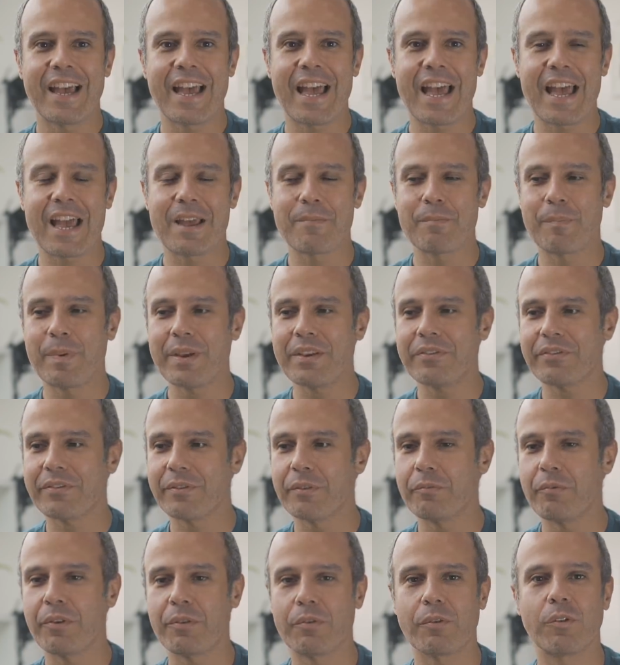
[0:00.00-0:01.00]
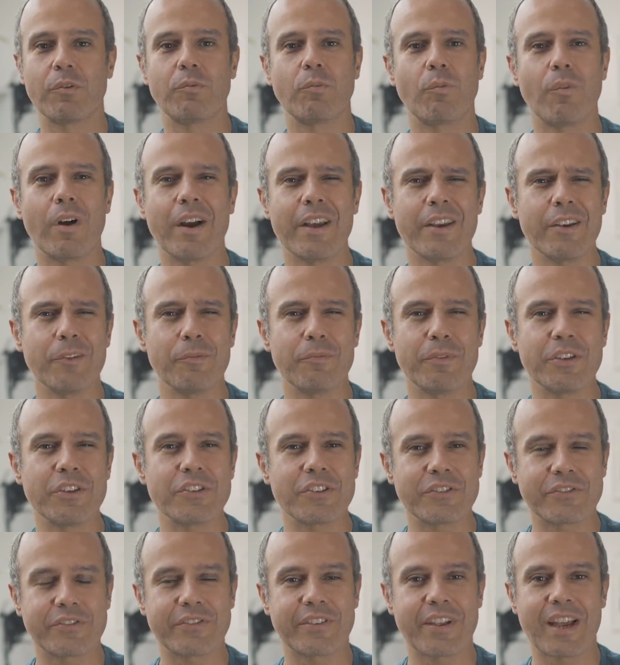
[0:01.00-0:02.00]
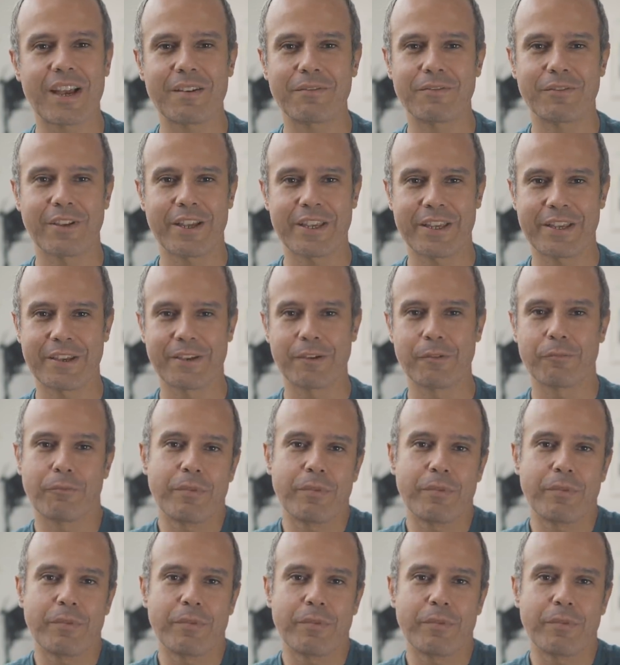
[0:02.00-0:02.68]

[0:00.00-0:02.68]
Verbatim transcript: And basically we thought, why don't we just have like a,